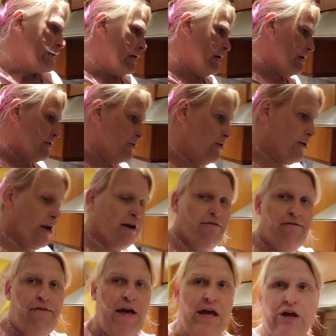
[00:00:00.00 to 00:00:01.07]
don't know, like a
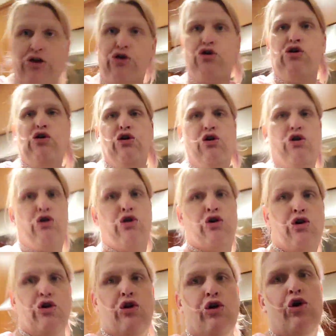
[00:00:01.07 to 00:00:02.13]
faker
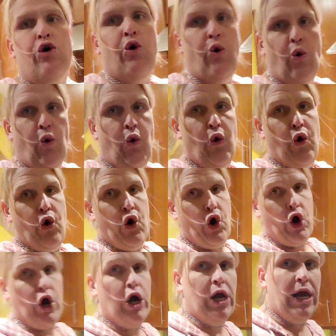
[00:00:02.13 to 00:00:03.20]

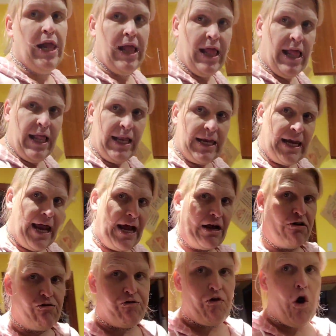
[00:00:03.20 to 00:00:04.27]
or like
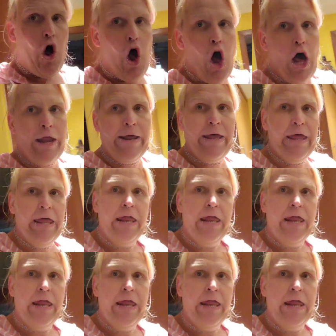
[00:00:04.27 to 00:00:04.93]
a fraud